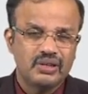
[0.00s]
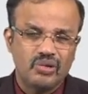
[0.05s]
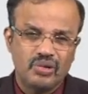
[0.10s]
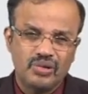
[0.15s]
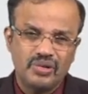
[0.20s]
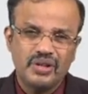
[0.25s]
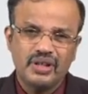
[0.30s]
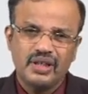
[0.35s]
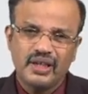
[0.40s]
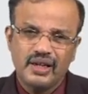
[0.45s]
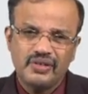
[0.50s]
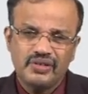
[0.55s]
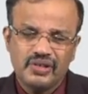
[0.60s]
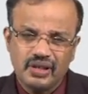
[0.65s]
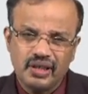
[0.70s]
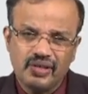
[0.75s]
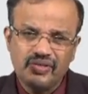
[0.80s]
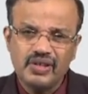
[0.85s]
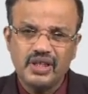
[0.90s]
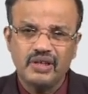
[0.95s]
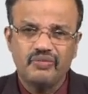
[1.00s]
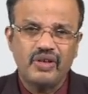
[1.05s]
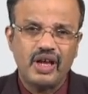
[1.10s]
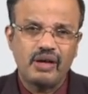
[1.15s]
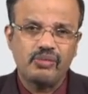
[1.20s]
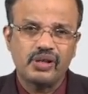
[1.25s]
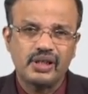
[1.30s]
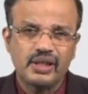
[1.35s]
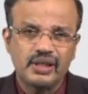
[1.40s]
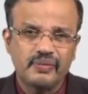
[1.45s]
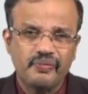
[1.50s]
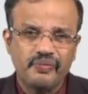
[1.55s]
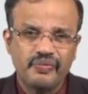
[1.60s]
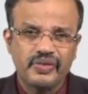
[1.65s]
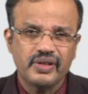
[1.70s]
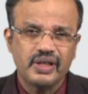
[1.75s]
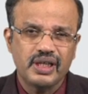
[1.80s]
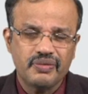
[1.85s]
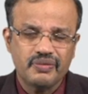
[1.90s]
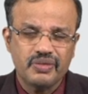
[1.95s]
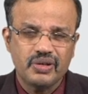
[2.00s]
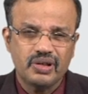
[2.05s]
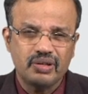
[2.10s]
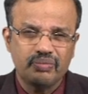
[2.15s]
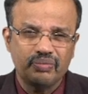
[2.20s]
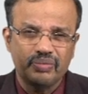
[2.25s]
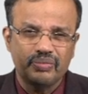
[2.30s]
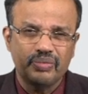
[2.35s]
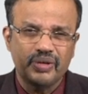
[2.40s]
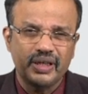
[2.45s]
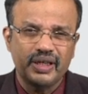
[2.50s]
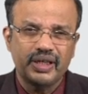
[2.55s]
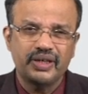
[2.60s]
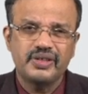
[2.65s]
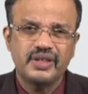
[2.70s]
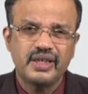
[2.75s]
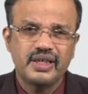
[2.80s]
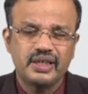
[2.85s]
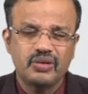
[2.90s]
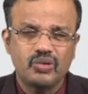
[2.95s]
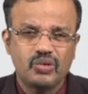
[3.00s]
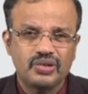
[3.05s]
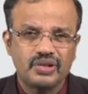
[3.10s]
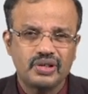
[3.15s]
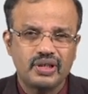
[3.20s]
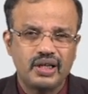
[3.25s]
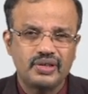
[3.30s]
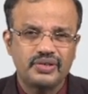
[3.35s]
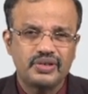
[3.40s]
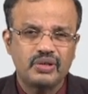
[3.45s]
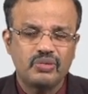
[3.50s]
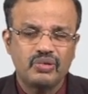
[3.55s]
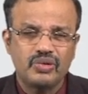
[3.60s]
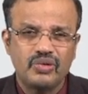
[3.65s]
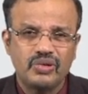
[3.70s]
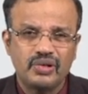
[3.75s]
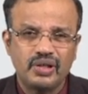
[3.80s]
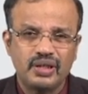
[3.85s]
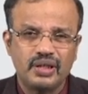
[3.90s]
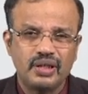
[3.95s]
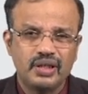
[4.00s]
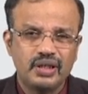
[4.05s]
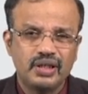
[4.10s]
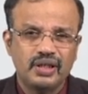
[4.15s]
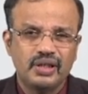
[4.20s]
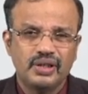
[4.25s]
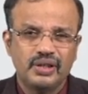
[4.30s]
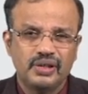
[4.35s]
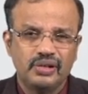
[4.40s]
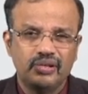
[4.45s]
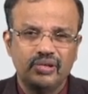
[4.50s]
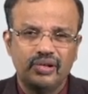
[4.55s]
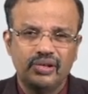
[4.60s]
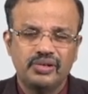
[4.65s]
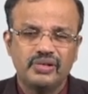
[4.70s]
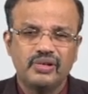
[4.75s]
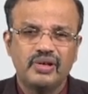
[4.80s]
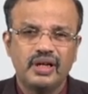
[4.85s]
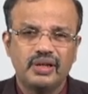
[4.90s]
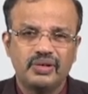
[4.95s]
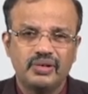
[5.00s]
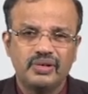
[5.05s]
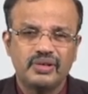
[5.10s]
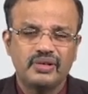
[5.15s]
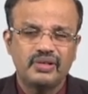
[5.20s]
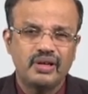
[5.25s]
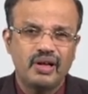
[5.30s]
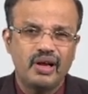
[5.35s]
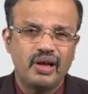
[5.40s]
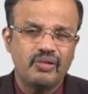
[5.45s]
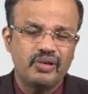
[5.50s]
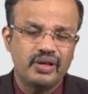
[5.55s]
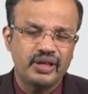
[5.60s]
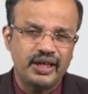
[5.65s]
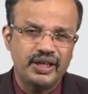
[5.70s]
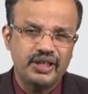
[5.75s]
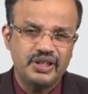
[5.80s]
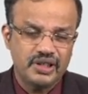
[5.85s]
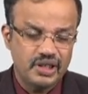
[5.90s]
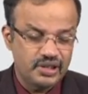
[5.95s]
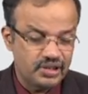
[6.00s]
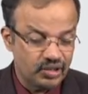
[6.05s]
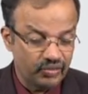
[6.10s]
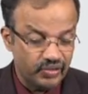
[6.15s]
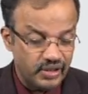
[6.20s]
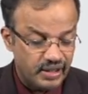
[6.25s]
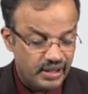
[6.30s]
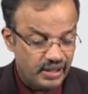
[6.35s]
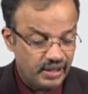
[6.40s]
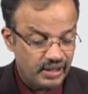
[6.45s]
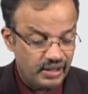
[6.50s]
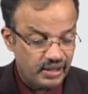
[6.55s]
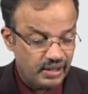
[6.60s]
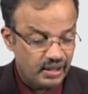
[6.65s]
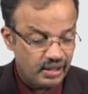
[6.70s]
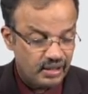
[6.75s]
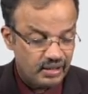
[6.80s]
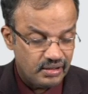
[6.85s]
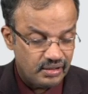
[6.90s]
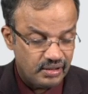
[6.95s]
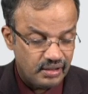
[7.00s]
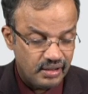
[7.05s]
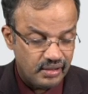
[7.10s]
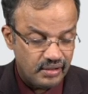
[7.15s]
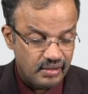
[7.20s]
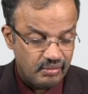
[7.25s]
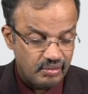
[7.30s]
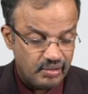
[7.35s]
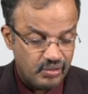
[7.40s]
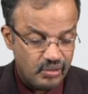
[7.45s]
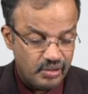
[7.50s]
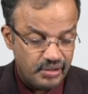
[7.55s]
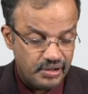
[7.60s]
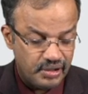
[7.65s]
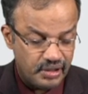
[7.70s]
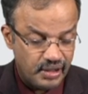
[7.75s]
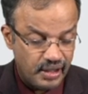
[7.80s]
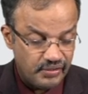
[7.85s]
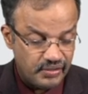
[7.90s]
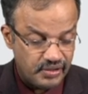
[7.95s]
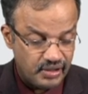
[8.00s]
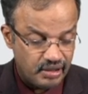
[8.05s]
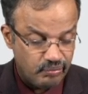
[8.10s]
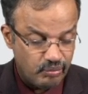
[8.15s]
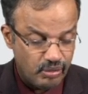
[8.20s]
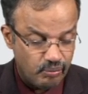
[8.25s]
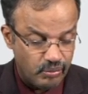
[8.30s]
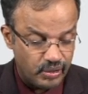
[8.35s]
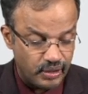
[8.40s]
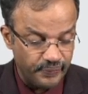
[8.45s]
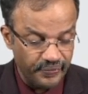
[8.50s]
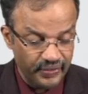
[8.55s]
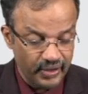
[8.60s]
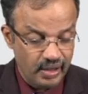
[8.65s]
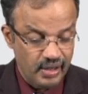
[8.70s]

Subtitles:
Colonic cancer runs in family. If your parents had carcinoma colon, you also have a high chance of getting colonic cancer, remember.